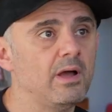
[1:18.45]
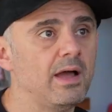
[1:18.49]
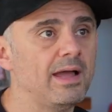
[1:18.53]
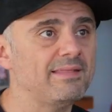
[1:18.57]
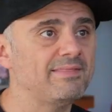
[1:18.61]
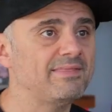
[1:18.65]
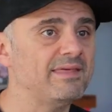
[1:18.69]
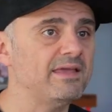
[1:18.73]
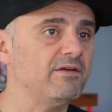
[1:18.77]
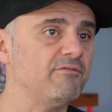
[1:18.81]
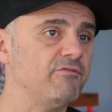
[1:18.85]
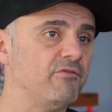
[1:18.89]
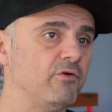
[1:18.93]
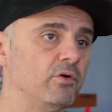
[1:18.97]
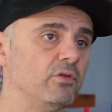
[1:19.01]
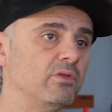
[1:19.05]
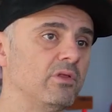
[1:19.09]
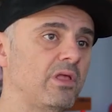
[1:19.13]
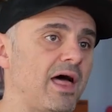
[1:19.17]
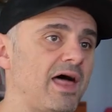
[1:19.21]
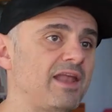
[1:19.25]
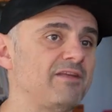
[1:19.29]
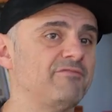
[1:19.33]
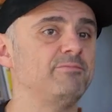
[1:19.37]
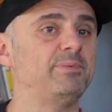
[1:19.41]
I think for a
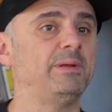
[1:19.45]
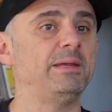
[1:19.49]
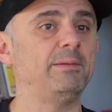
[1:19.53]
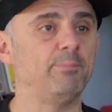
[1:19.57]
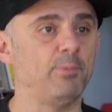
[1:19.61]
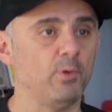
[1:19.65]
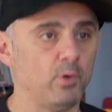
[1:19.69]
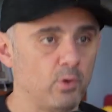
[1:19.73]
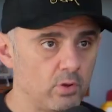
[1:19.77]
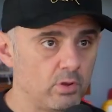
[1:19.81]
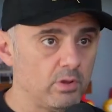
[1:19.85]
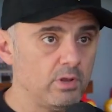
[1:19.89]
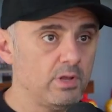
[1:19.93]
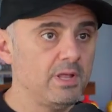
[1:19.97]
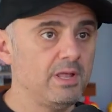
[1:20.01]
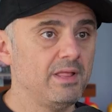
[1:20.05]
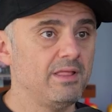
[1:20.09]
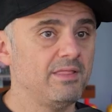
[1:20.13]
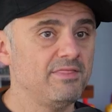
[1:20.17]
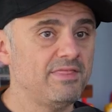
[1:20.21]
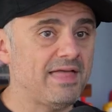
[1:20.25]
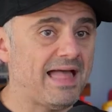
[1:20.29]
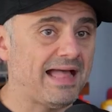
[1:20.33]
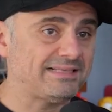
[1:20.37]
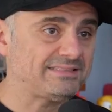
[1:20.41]
lot of people,
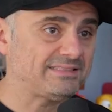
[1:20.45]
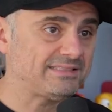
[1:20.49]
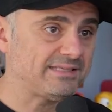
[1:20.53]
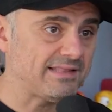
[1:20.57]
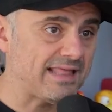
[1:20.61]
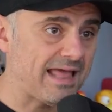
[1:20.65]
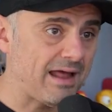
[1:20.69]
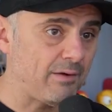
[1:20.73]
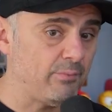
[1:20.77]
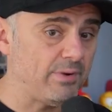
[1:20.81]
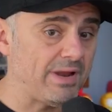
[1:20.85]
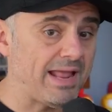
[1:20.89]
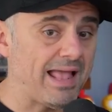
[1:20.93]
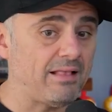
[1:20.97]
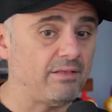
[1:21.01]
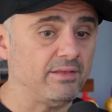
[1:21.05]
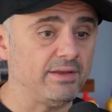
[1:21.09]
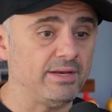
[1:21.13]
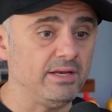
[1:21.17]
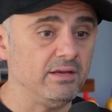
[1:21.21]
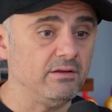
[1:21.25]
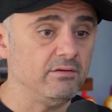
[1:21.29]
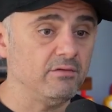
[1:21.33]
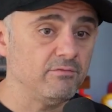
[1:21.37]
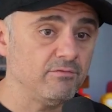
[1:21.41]
that's that
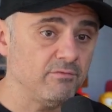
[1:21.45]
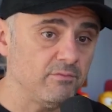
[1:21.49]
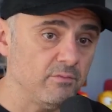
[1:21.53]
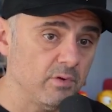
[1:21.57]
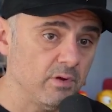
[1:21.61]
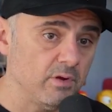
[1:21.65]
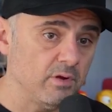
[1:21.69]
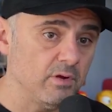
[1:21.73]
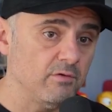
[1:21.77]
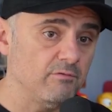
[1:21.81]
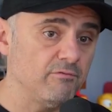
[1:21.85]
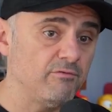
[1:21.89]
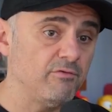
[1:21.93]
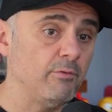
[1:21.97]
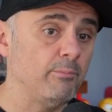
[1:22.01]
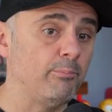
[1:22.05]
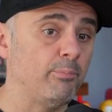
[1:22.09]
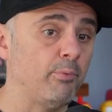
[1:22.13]
reality. For